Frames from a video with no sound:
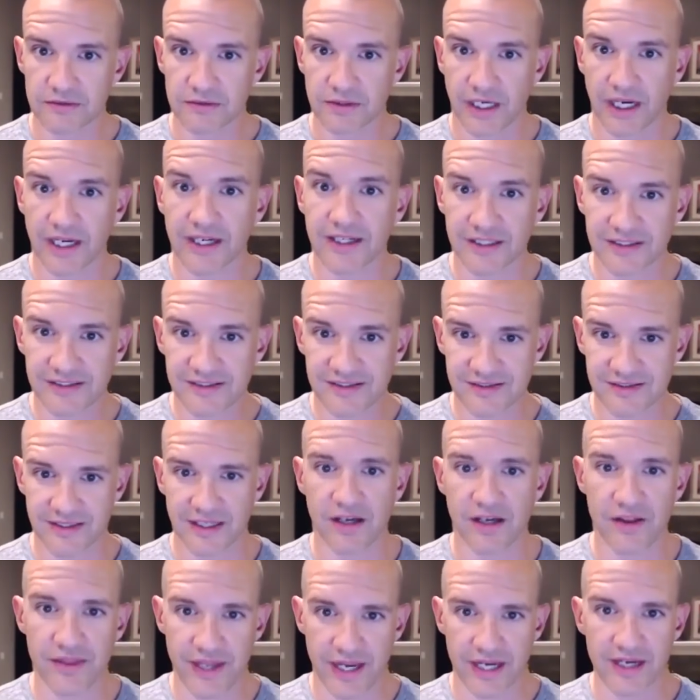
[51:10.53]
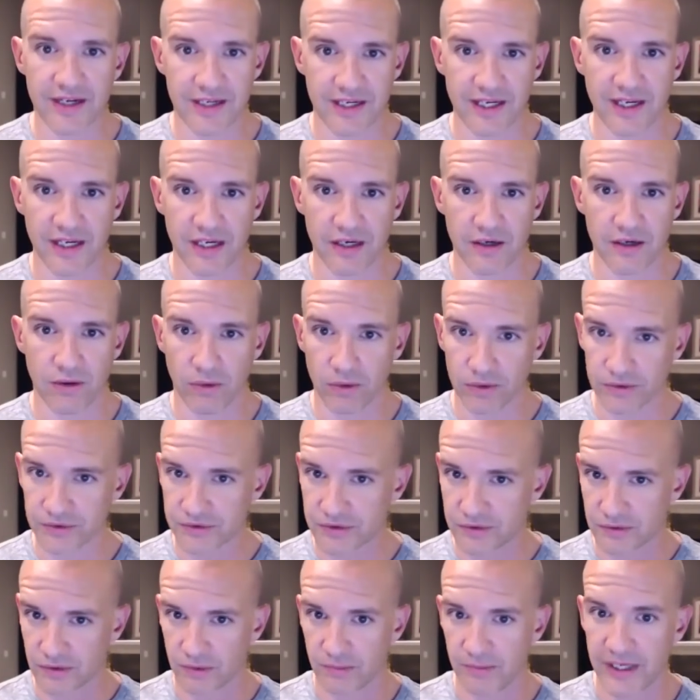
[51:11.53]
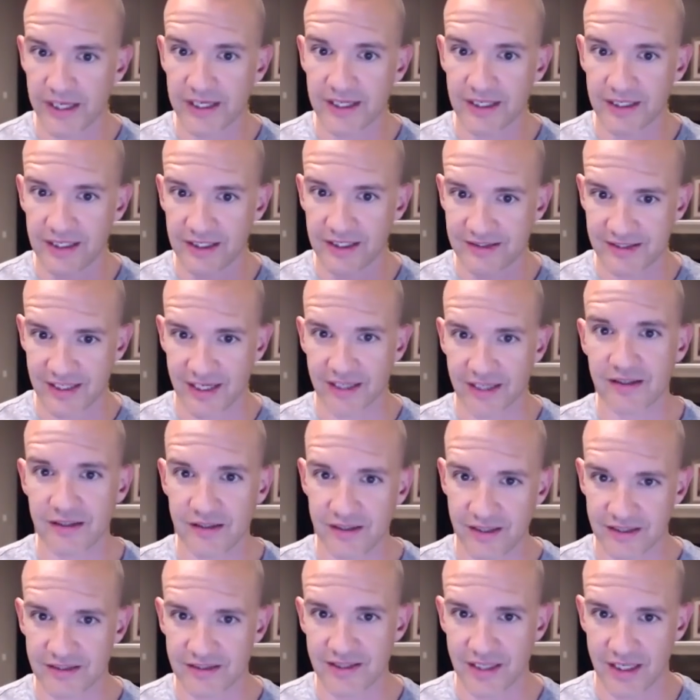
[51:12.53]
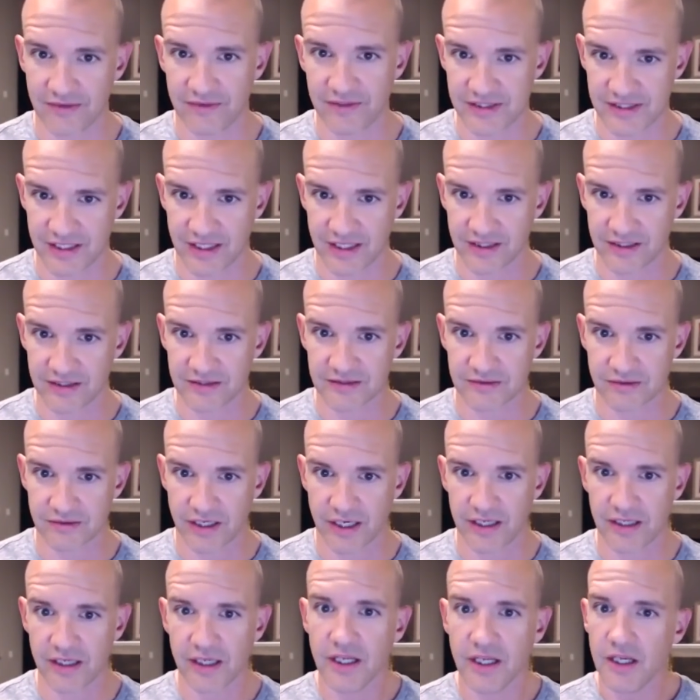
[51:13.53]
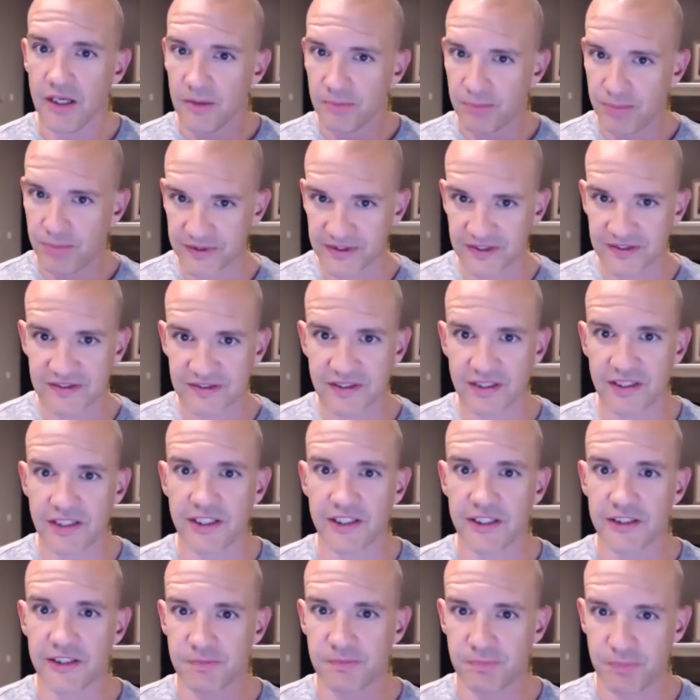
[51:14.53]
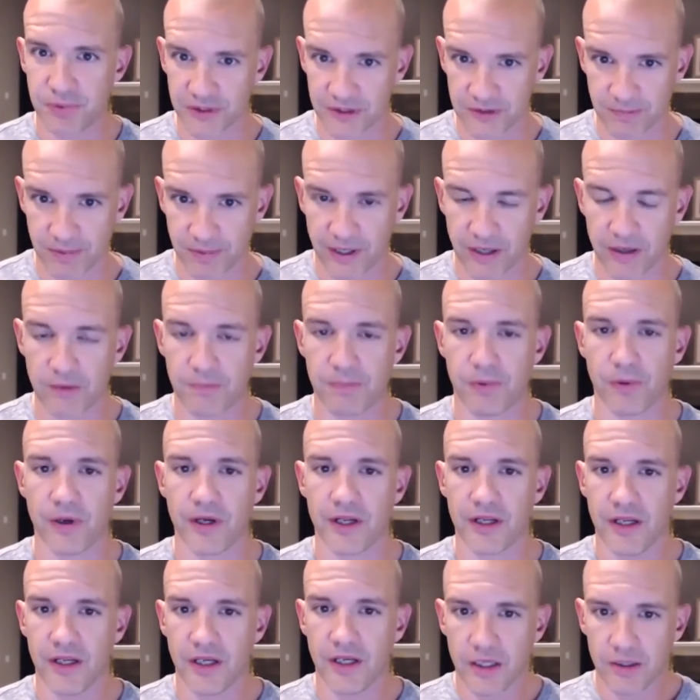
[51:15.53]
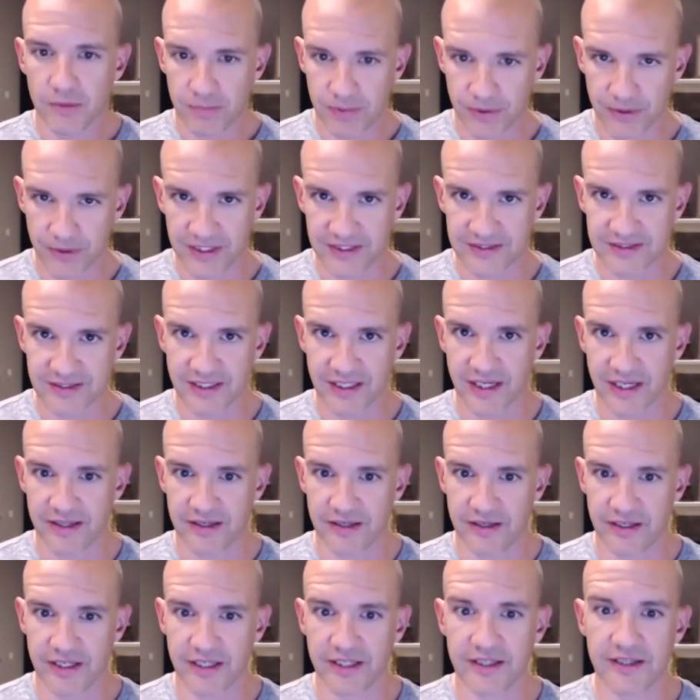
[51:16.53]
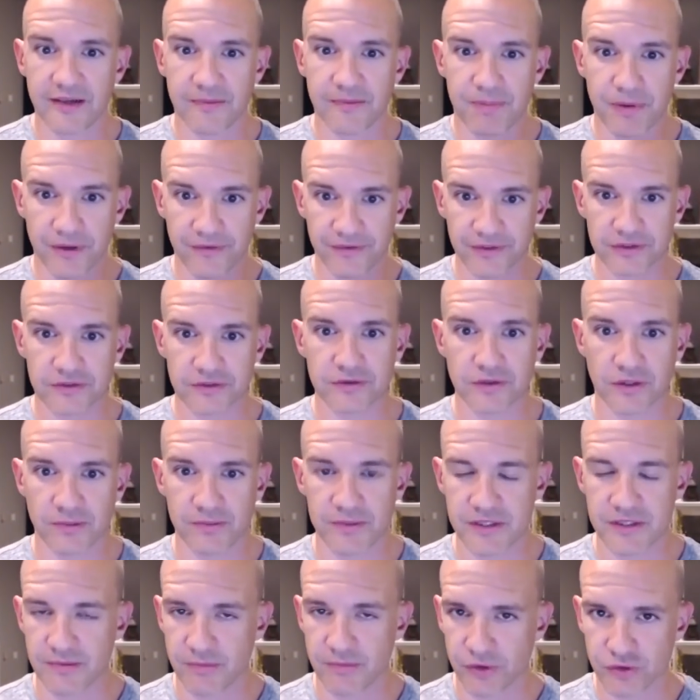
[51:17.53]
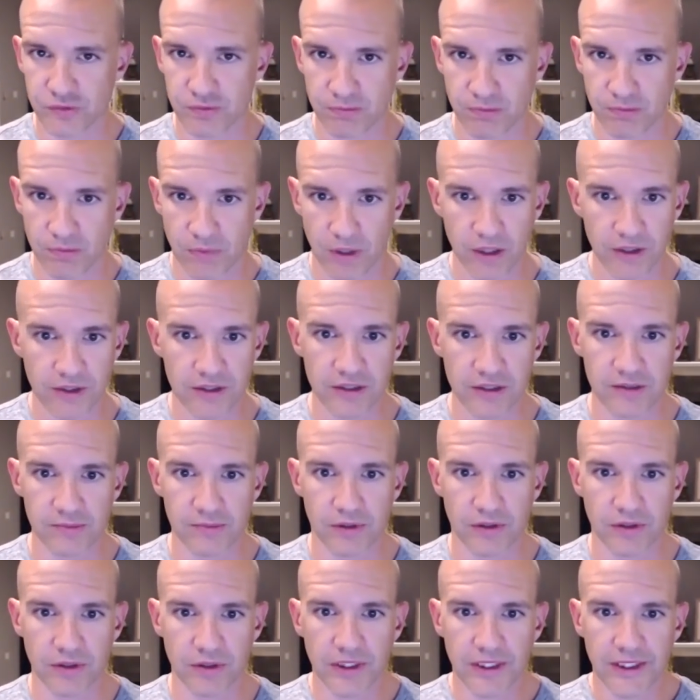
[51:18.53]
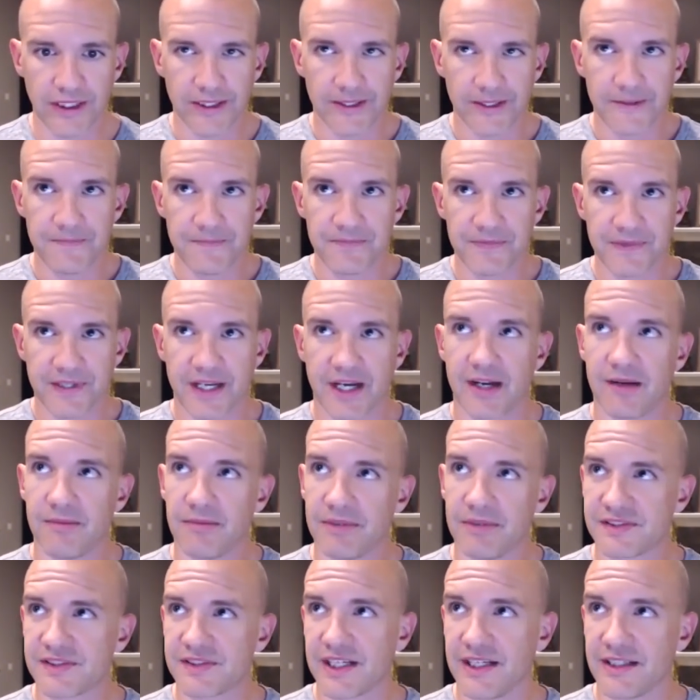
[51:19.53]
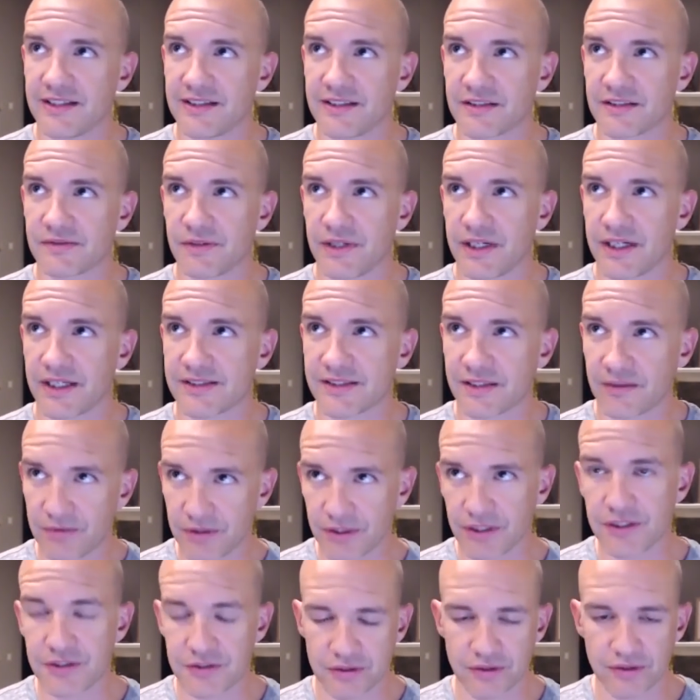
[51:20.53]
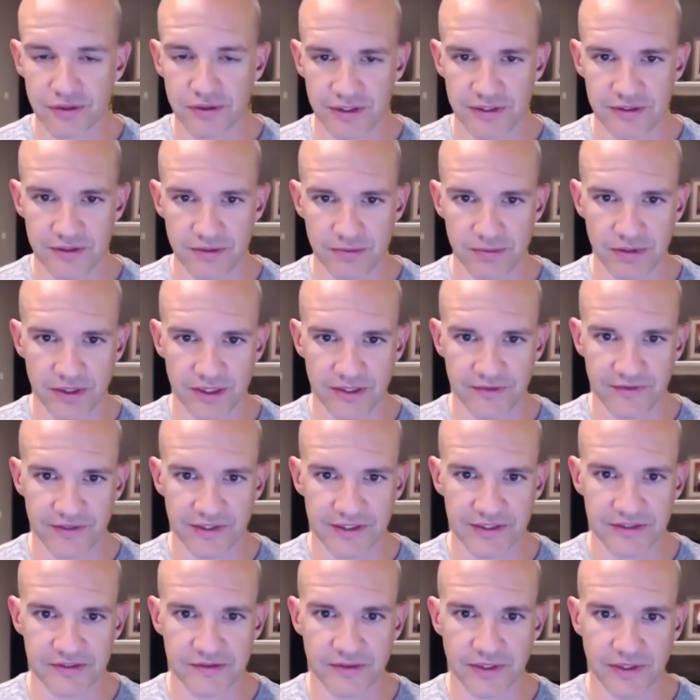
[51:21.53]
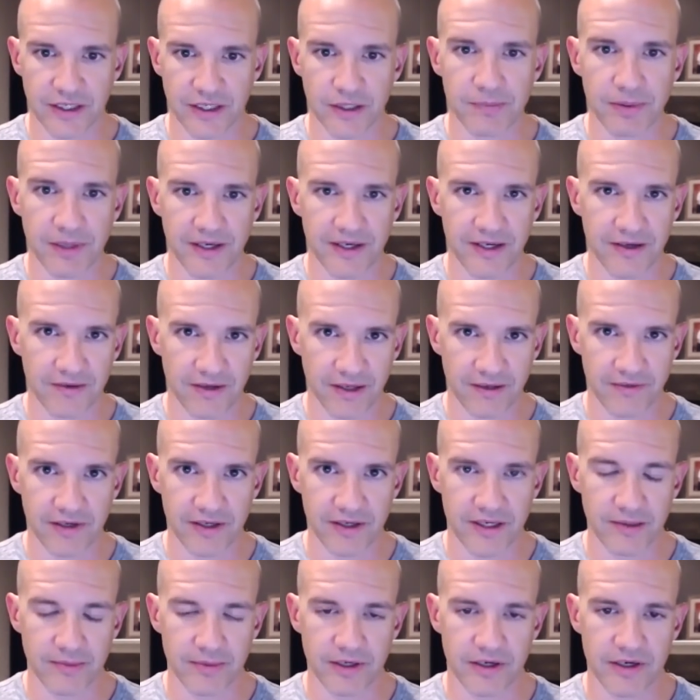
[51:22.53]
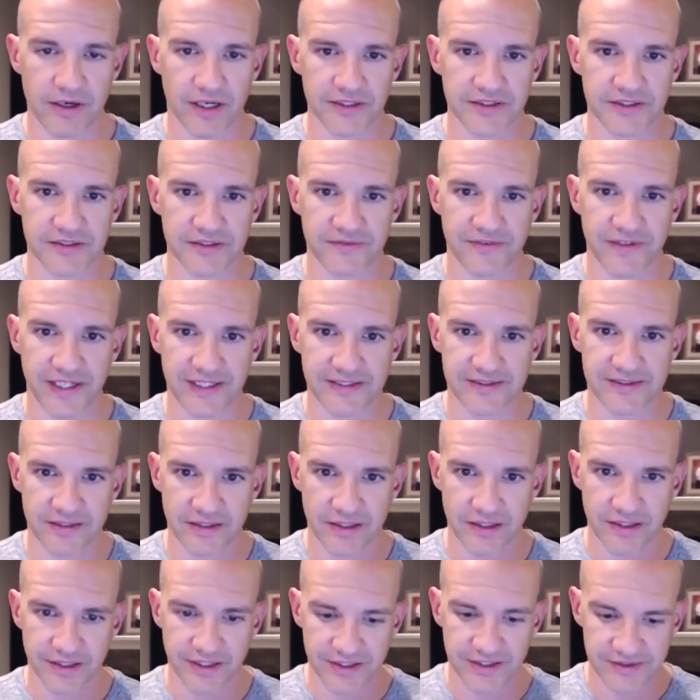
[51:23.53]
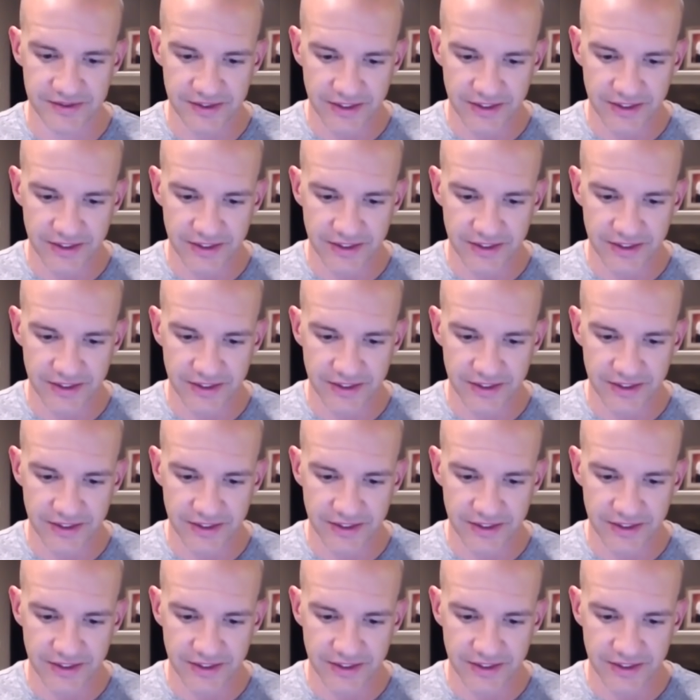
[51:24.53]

I could sell that kit, old school, make it exactly like David's Angus, right? Put the CDs, put the PowerPoint, put it together. It, the perfect storm is the most marketable. God, I'm going to say it this way because I really truly do believe it this way. I hope I know, I'm not coming across as fancy on this.